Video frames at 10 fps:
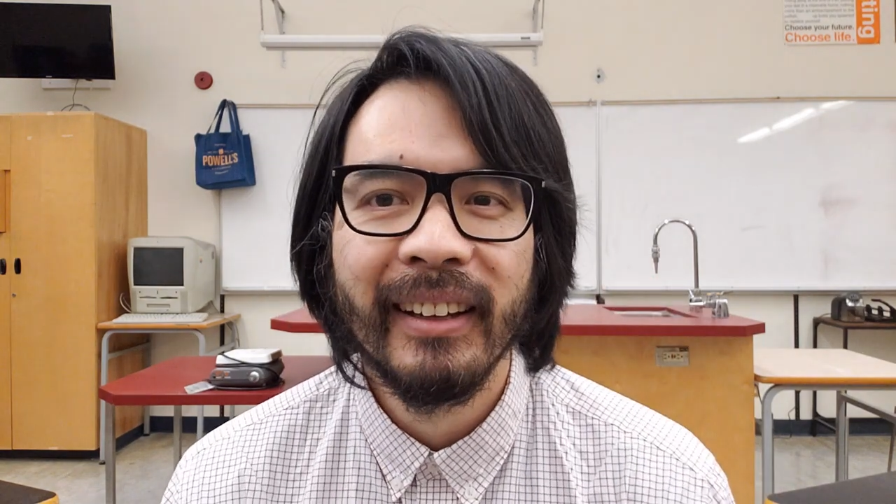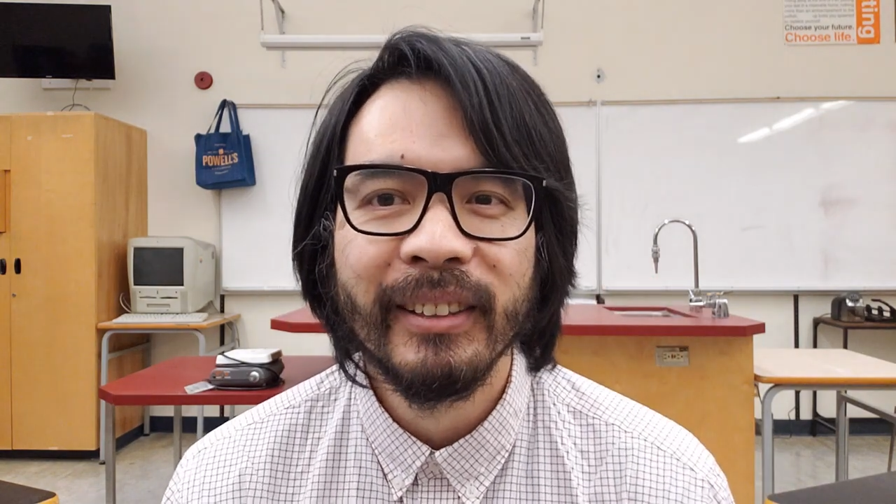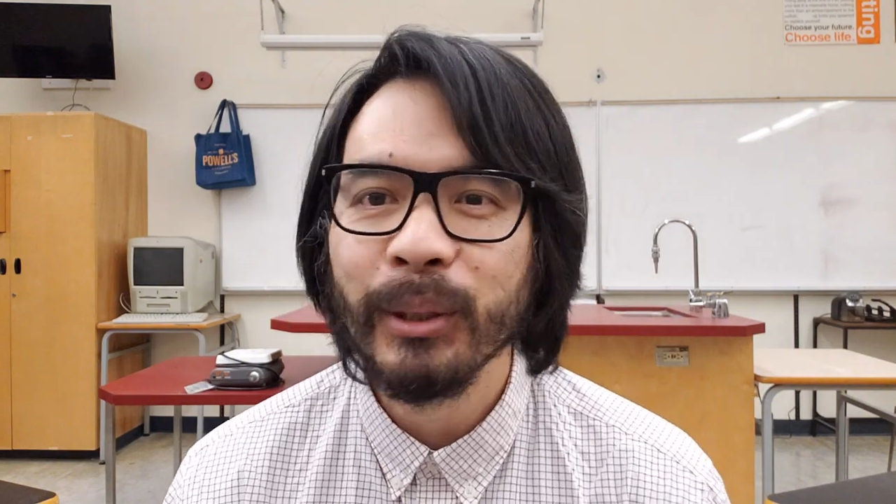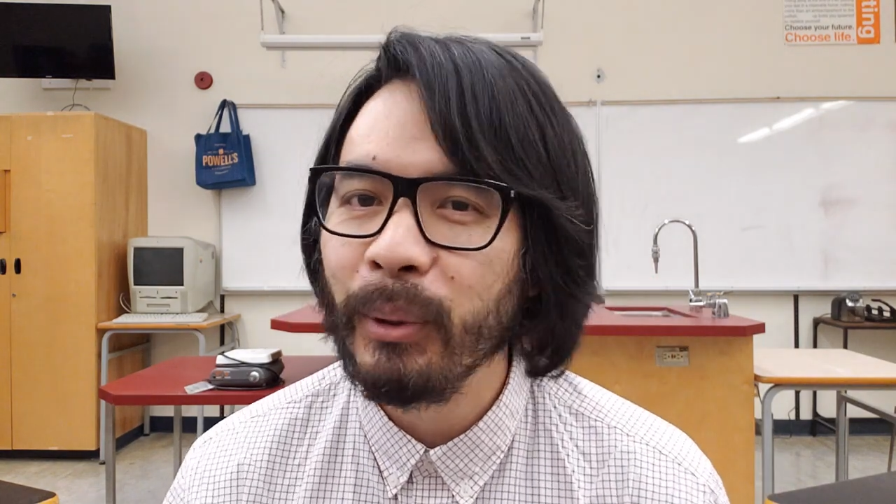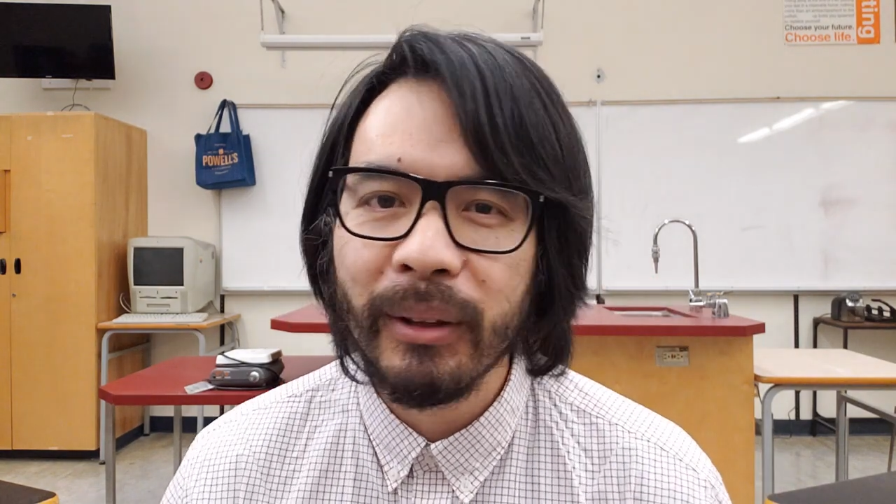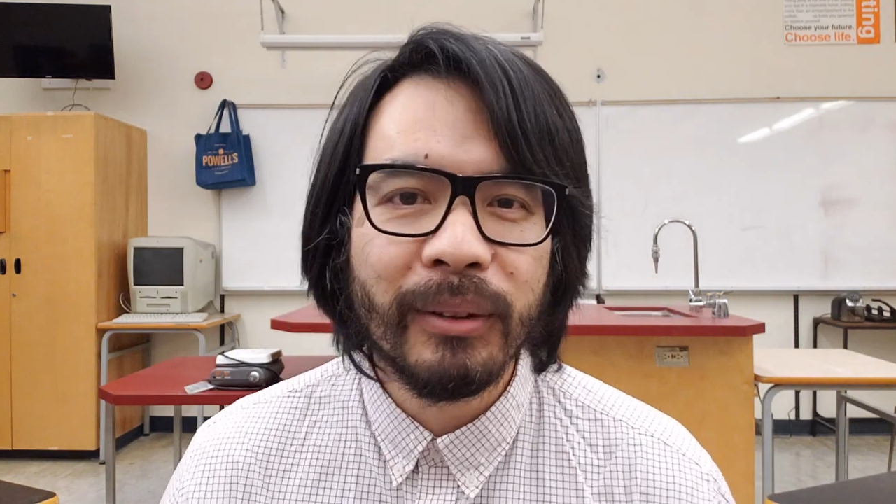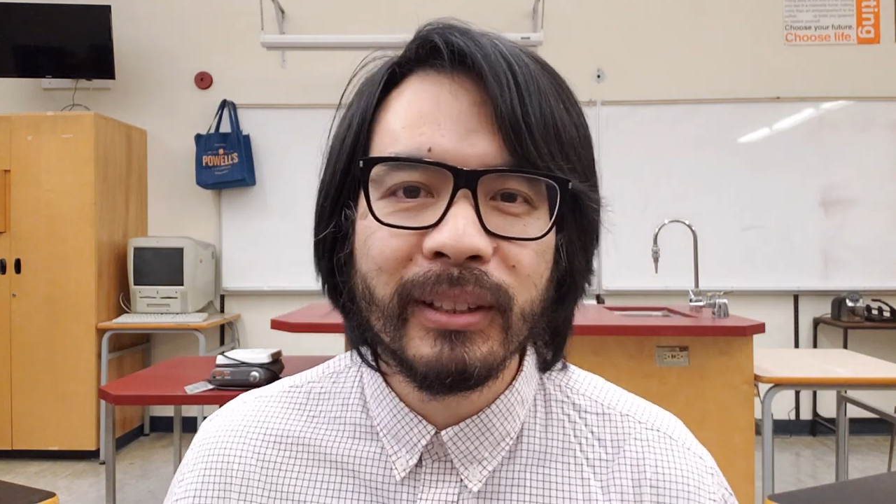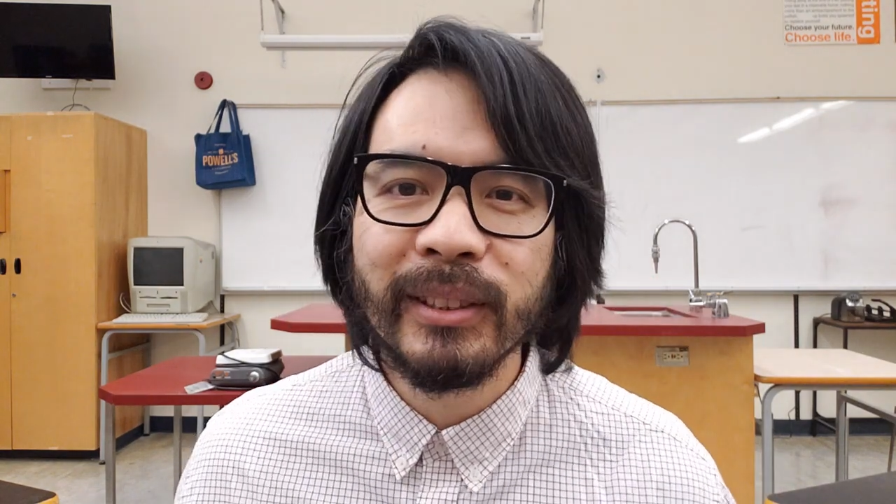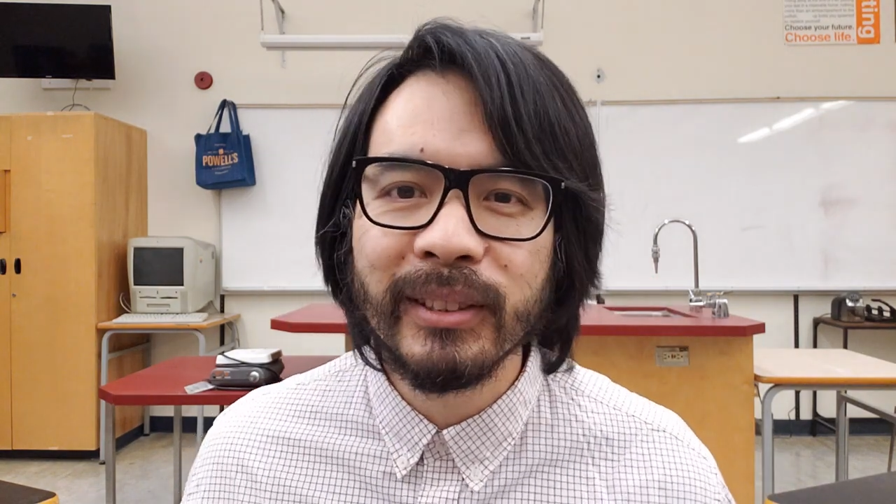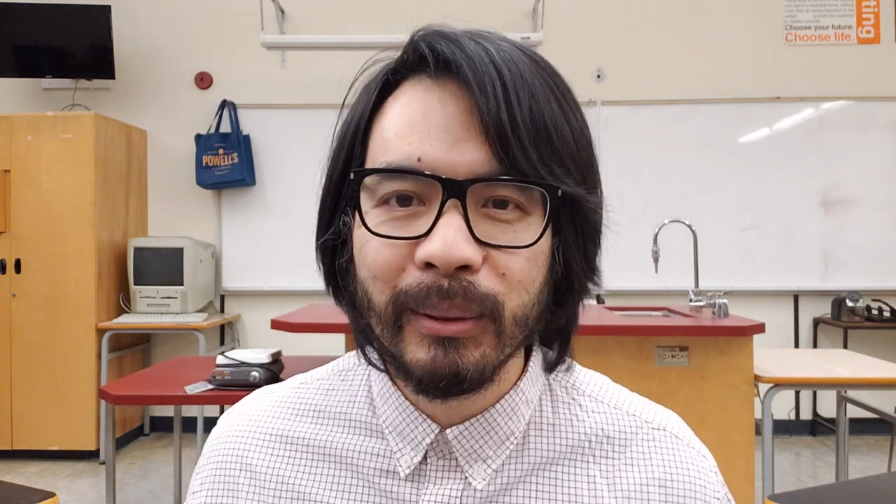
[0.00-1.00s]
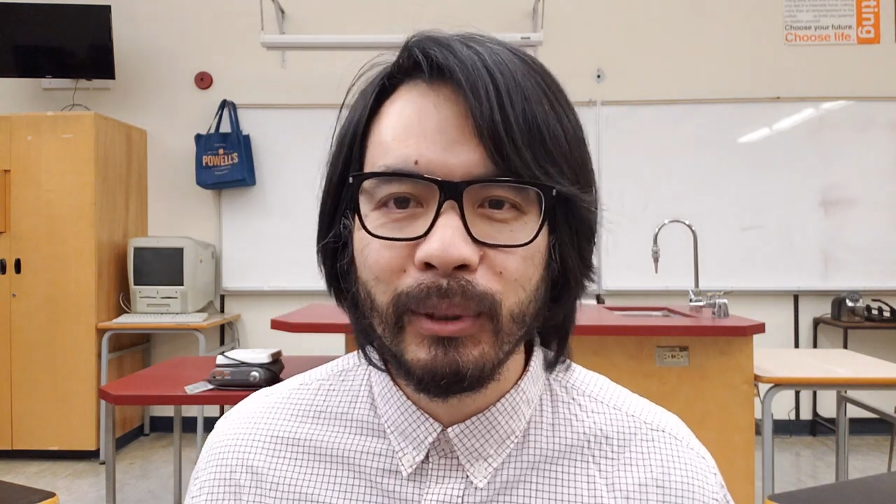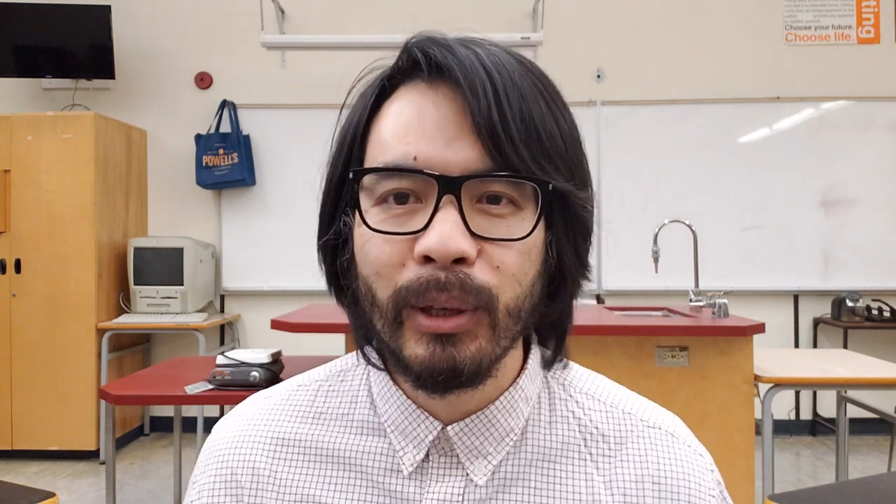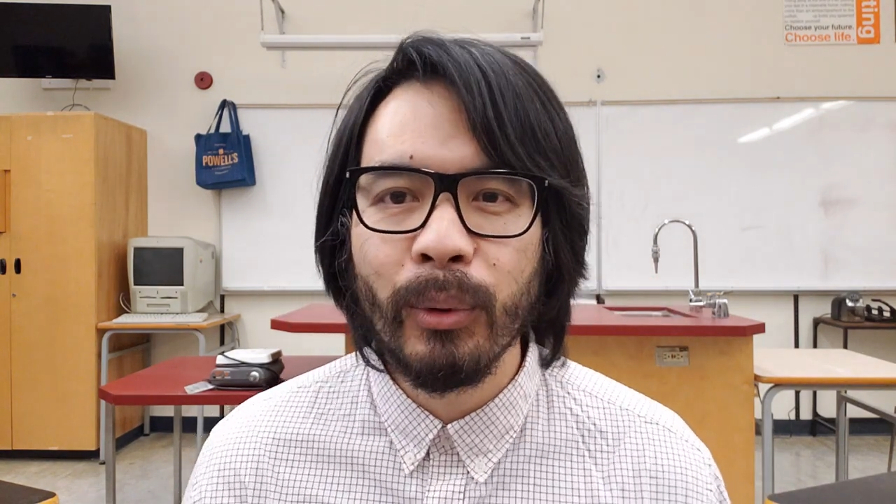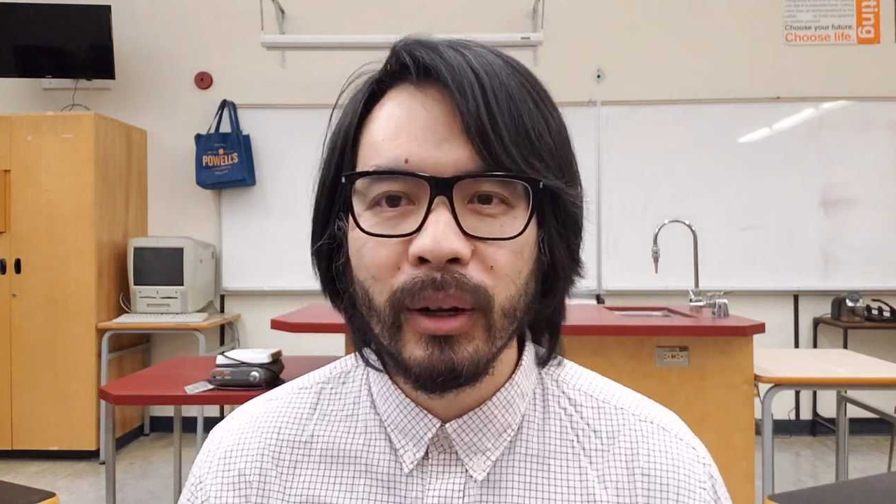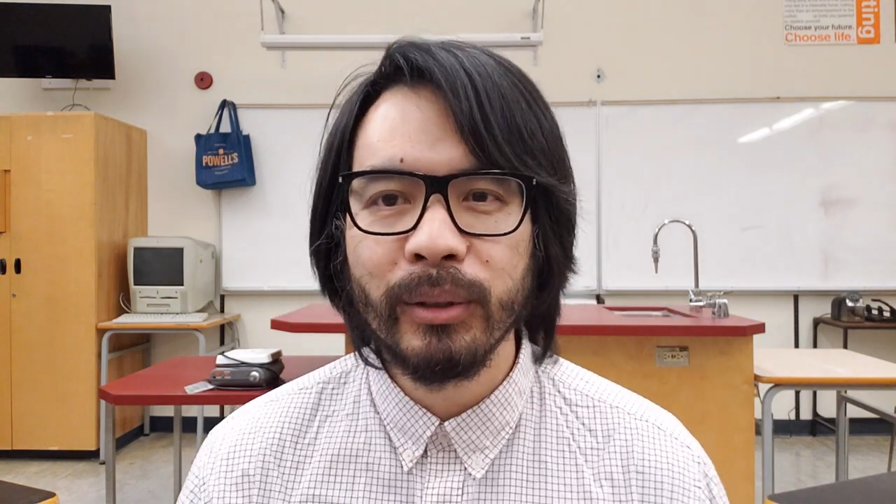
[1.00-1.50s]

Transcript: So whether this is something you want